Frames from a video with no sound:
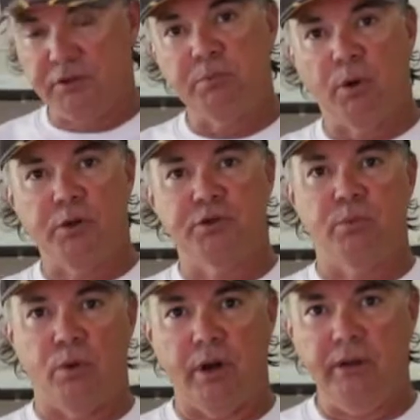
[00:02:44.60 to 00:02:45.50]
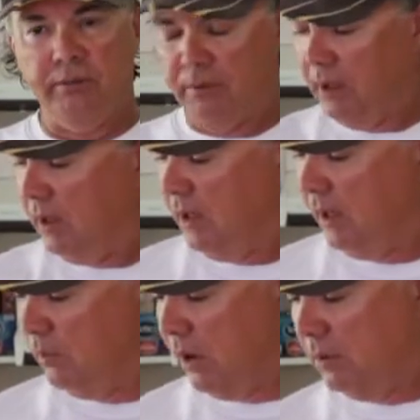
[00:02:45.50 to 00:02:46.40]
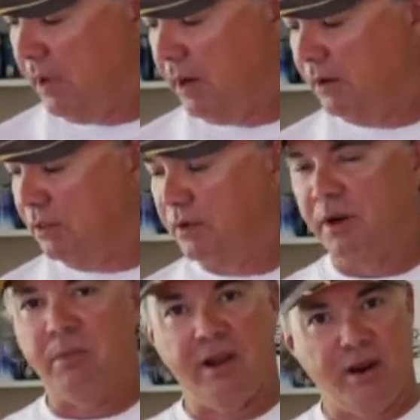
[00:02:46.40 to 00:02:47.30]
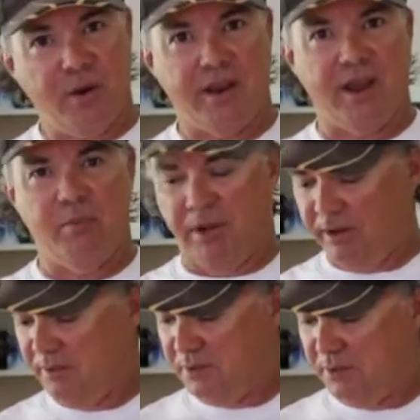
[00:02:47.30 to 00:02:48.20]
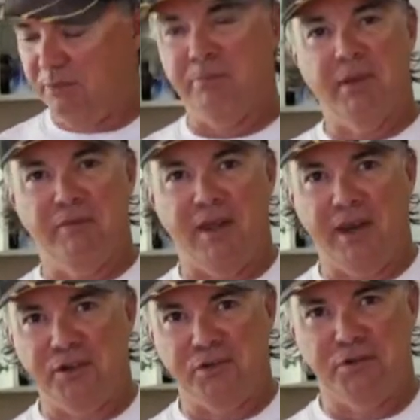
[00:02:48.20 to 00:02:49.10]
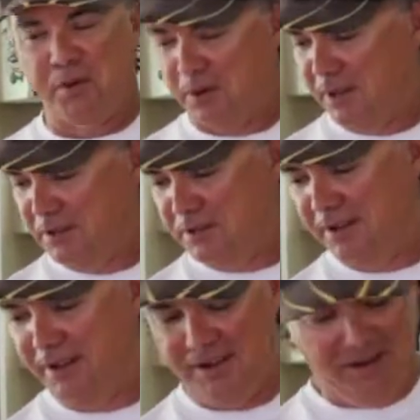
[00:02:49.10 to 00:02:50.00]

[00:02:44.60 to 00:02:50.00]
just boiled some water, and while I'm at it I thought I'd make a quick cuppa. That's the advantage of doing this.